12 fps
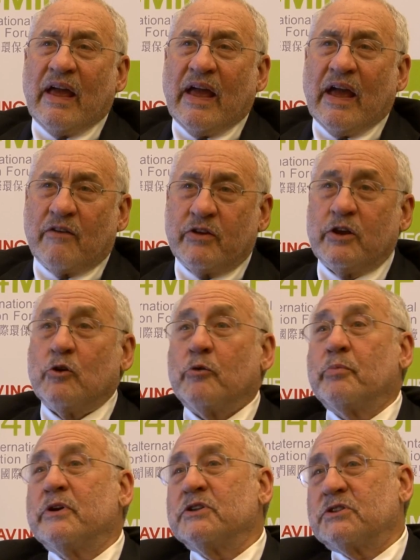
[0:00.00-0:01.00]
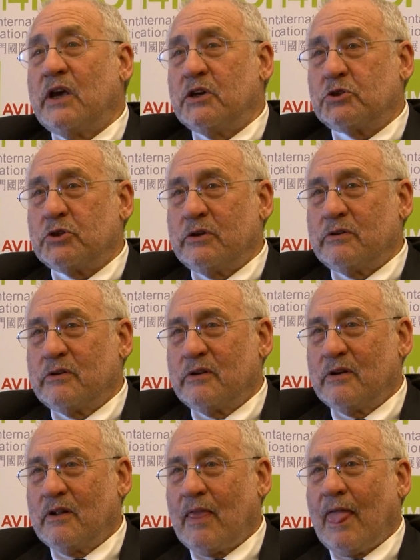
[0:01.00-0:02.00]
heavy urbanization.
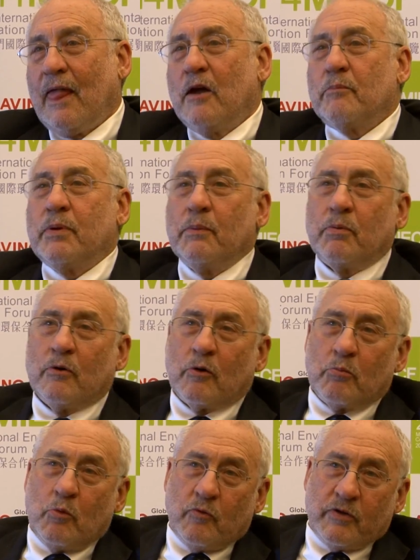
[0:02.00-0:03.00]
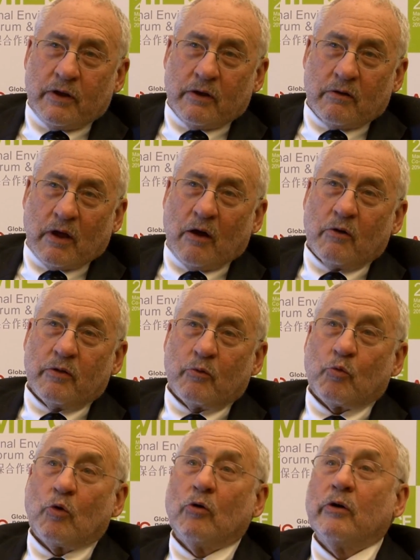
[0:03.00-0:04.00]
People are moving out of the
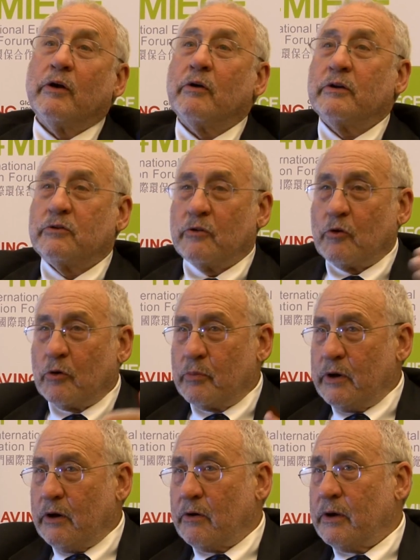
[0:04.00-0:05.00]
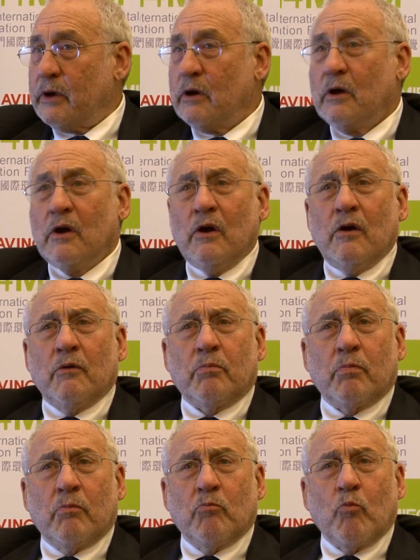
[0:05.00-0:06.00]
rural area into the urban area.
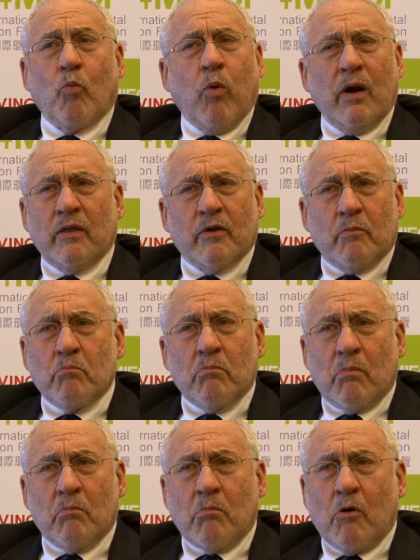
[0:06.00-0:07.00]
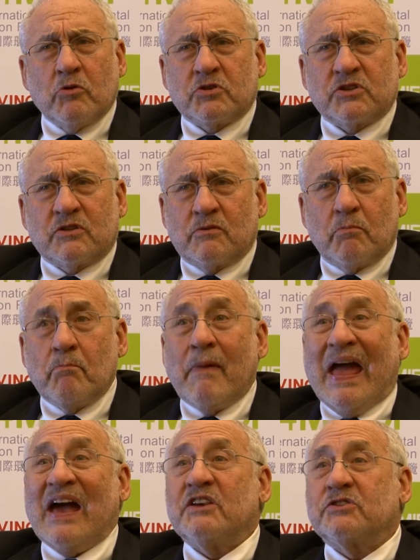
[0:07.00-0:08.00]
One of the most
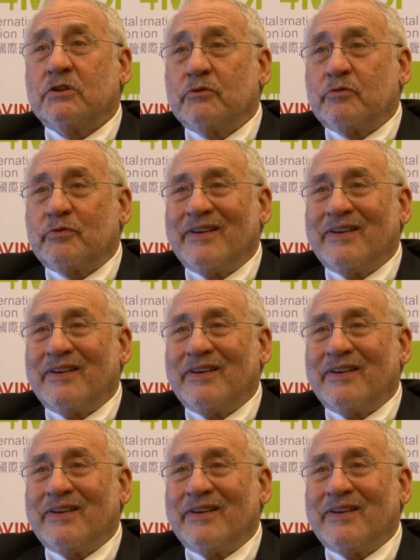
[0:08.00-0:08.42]
massive